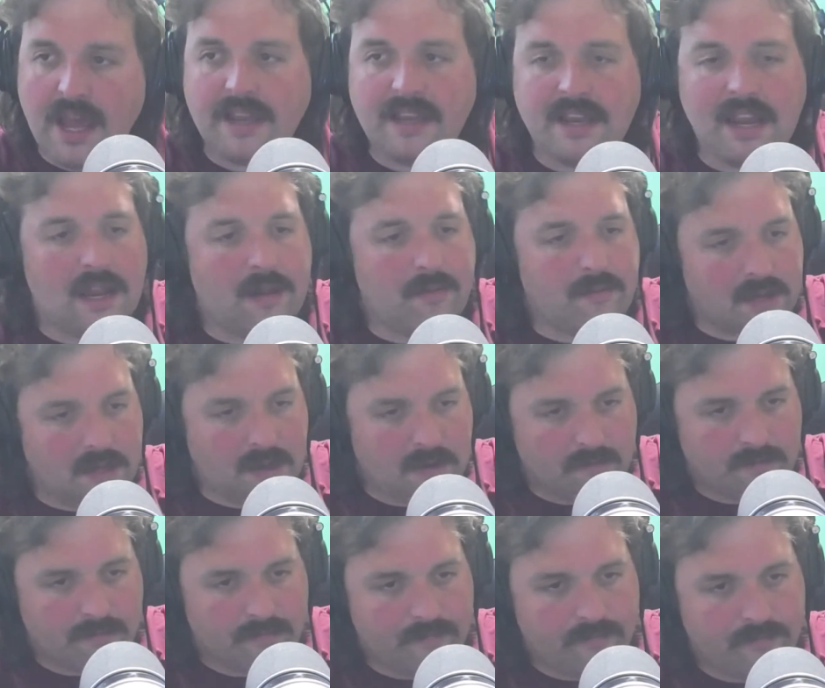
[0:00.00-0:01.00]
Namely,
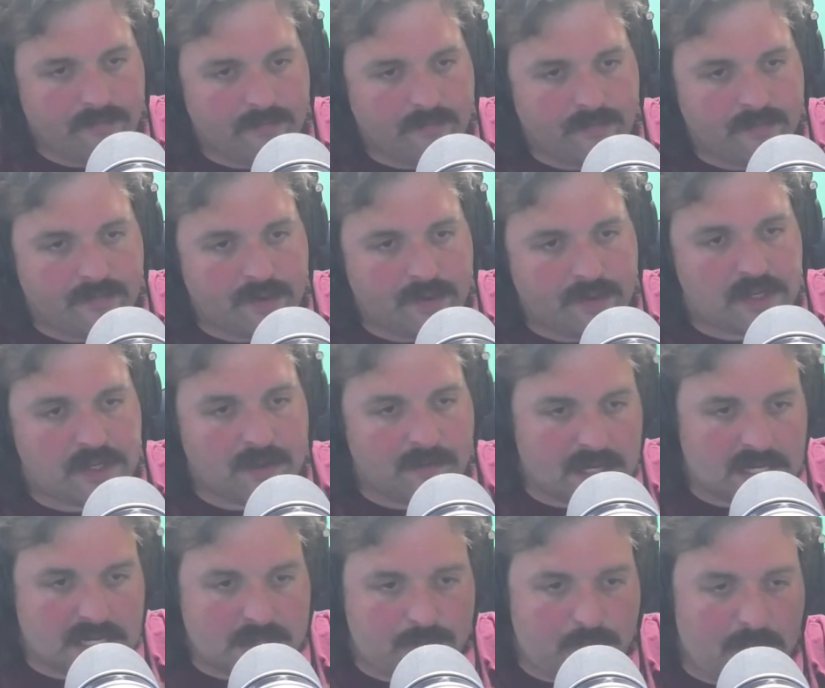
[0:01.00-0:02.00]
there's some
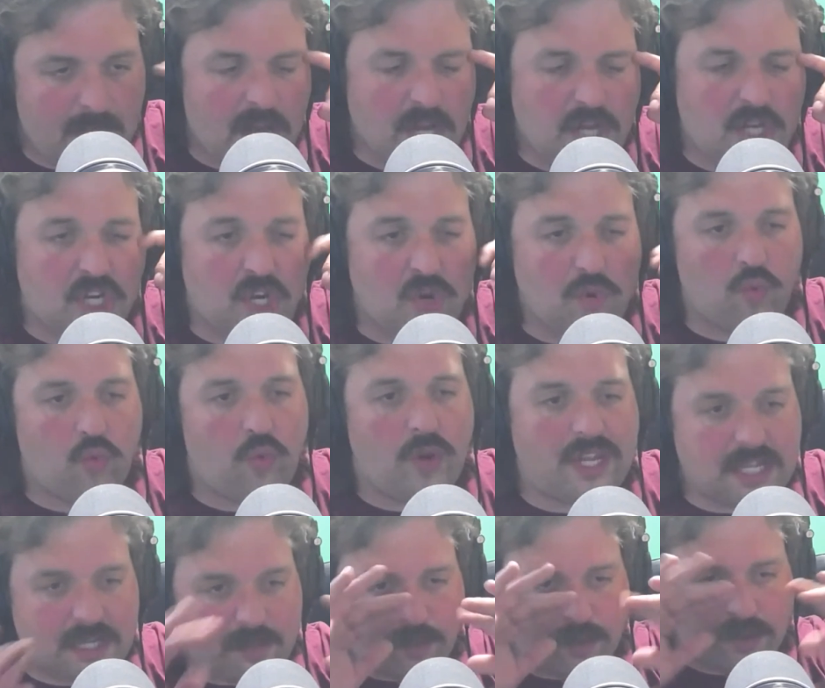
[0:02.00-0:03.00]
expansion
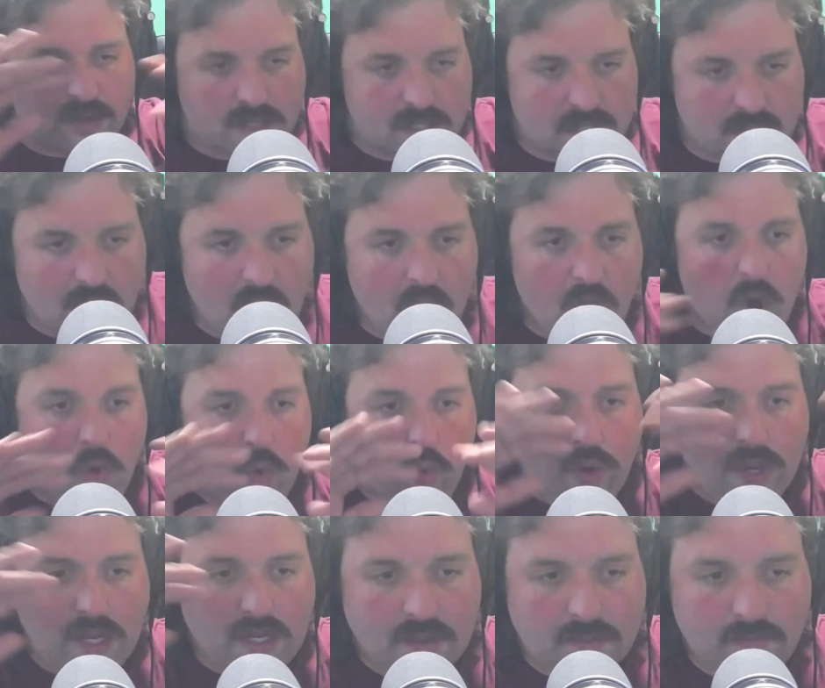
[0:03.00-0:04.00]
whispers
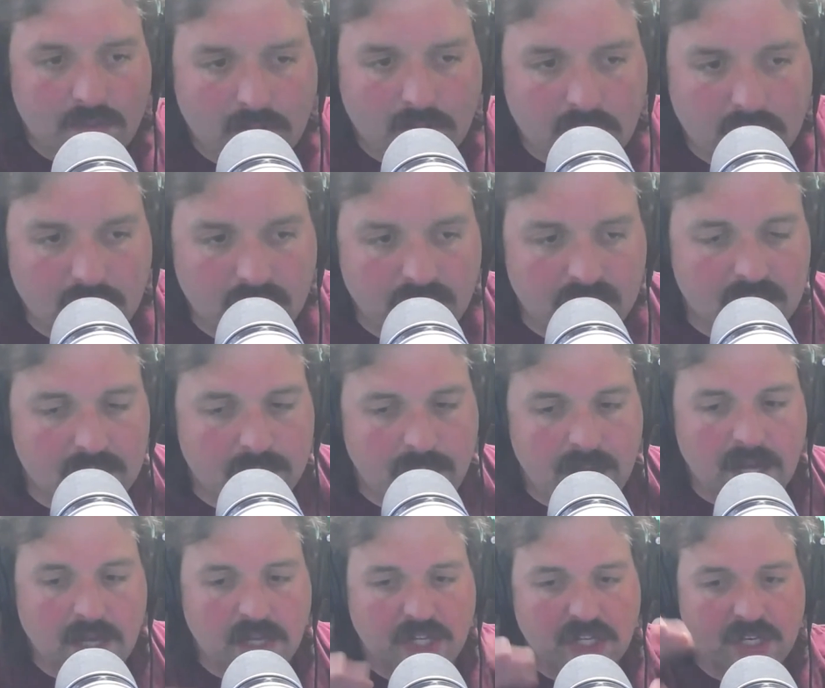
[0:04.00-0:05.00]
of
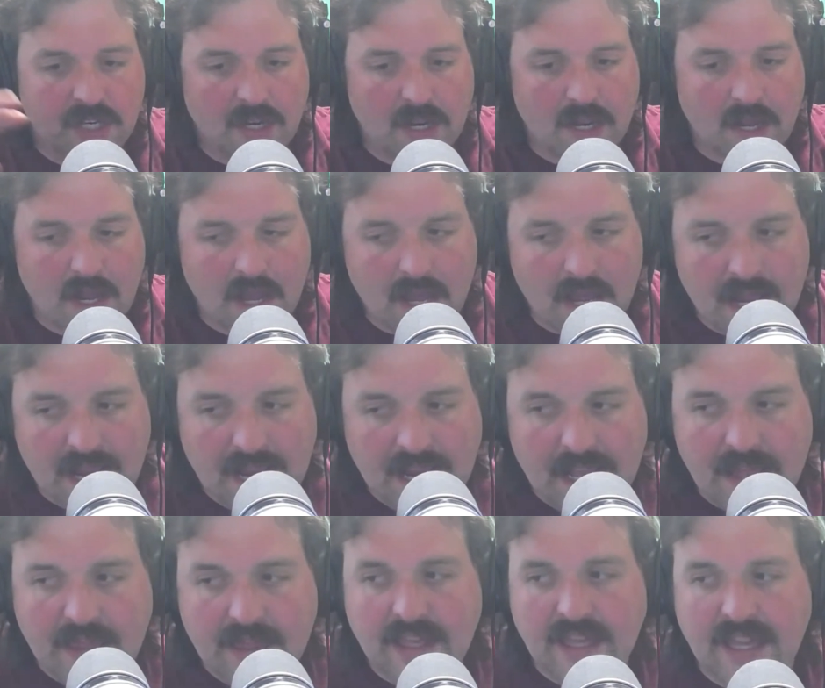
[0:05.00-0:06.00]
expansion
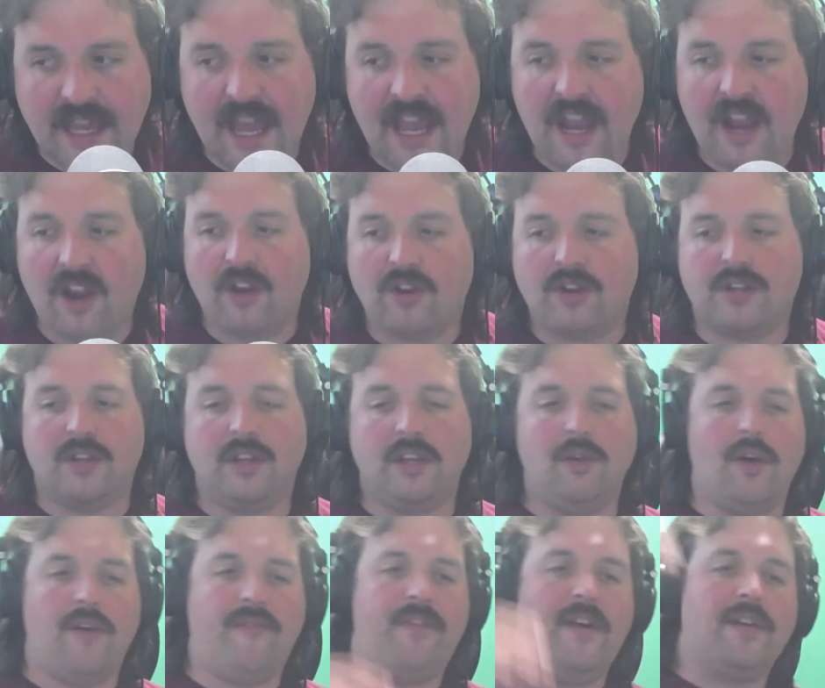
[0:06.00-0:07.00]
in the air. So the
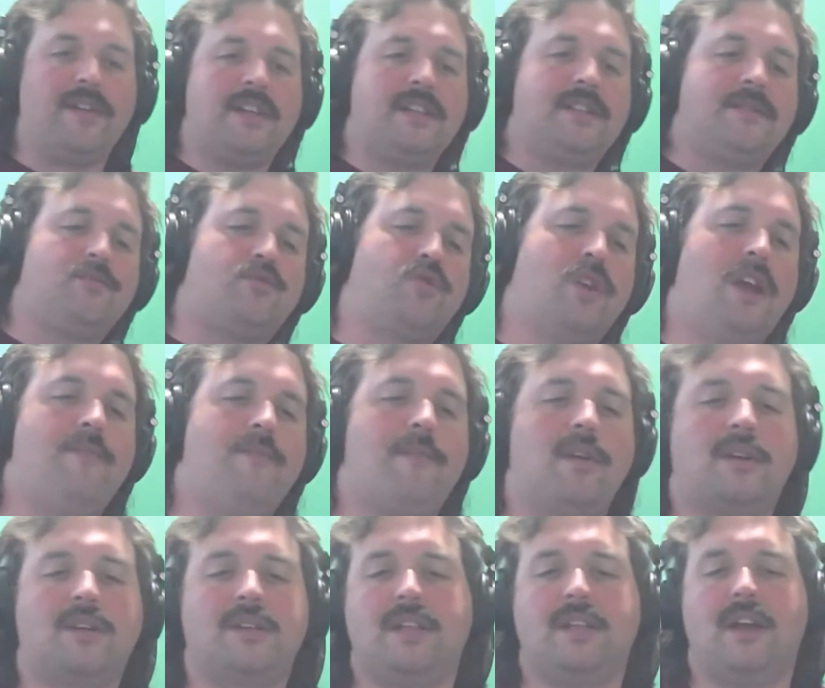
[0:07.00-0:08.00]
UFL did some
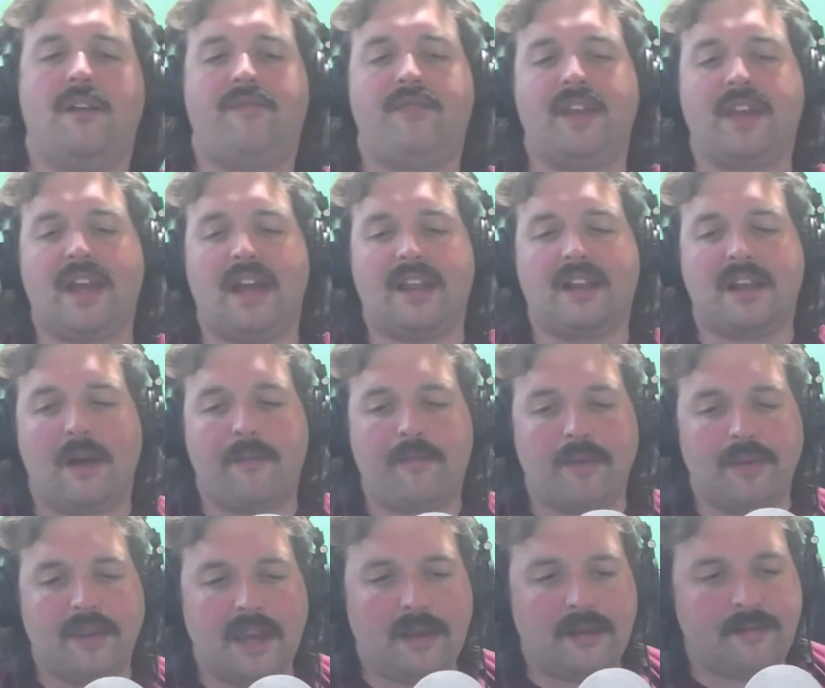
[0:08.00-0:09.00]
trademark stuff. They got a couple
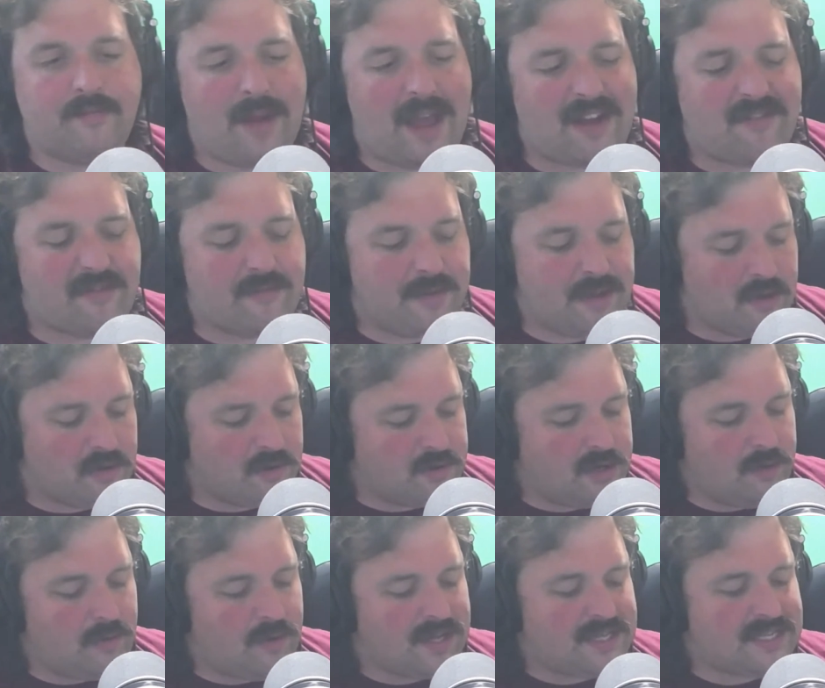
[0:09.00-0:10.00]
names back from the old
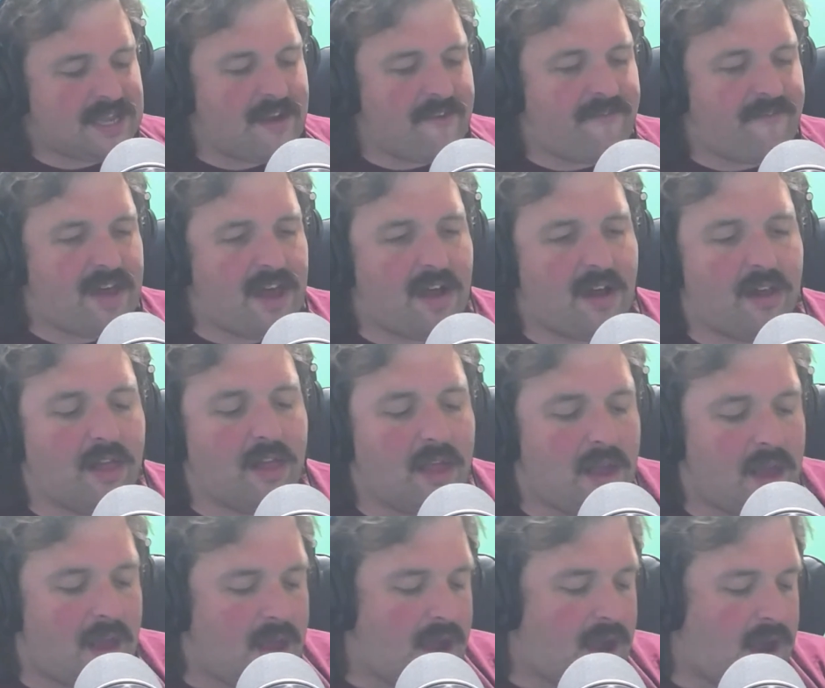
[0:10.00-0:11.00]
USFL.
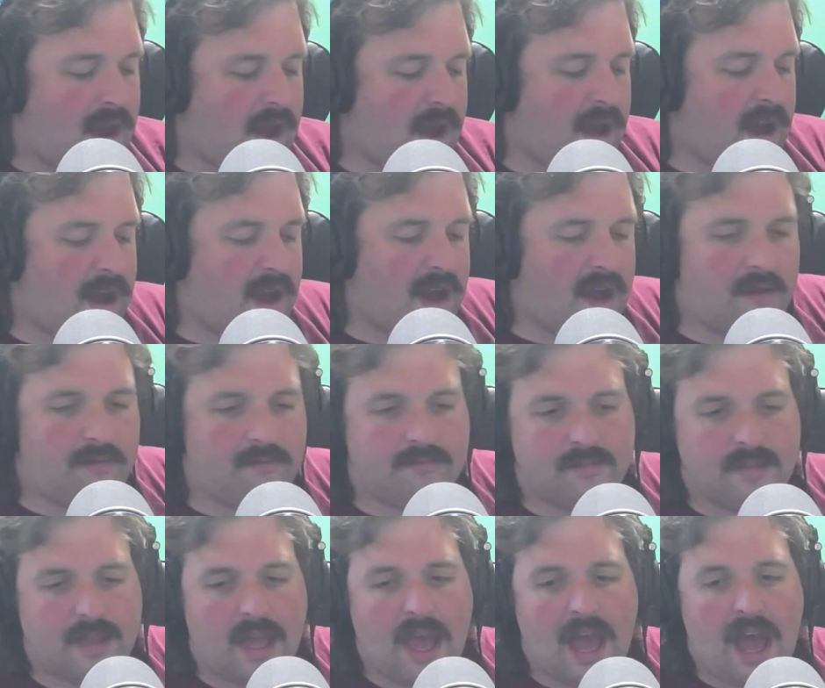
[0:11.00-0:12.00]
I
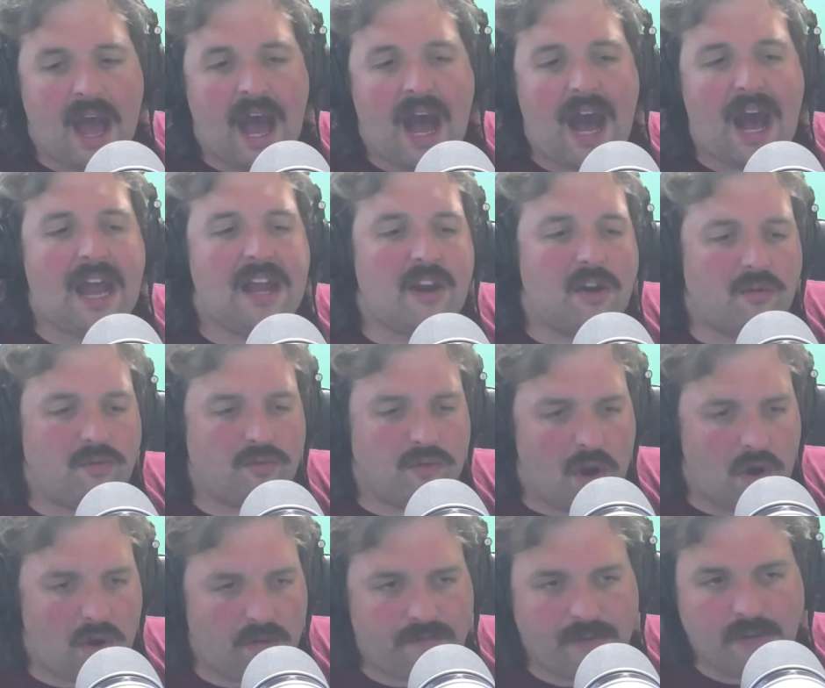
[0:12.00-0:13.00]
don't
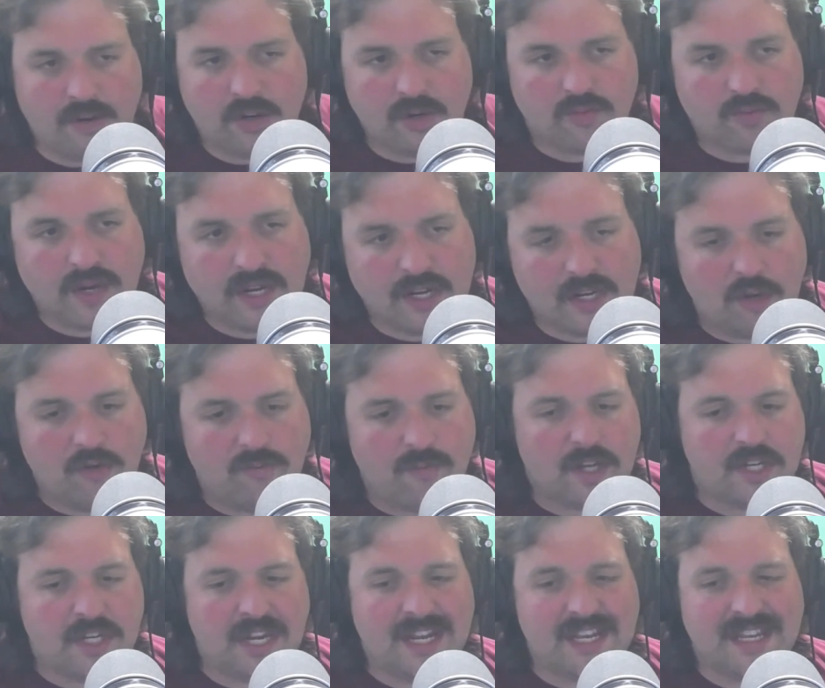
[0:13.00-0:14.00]
know if you should read too
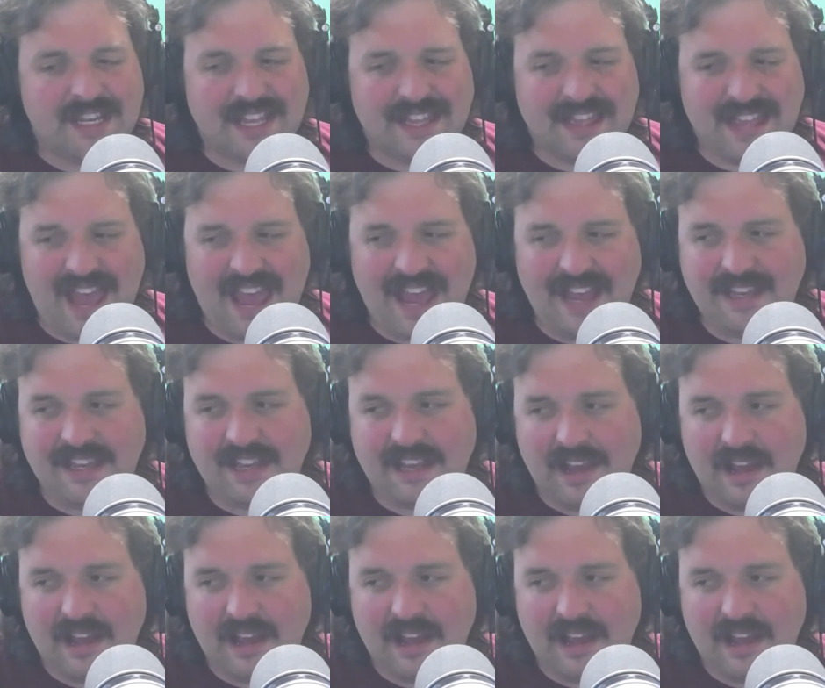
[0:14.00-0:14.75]
much into that.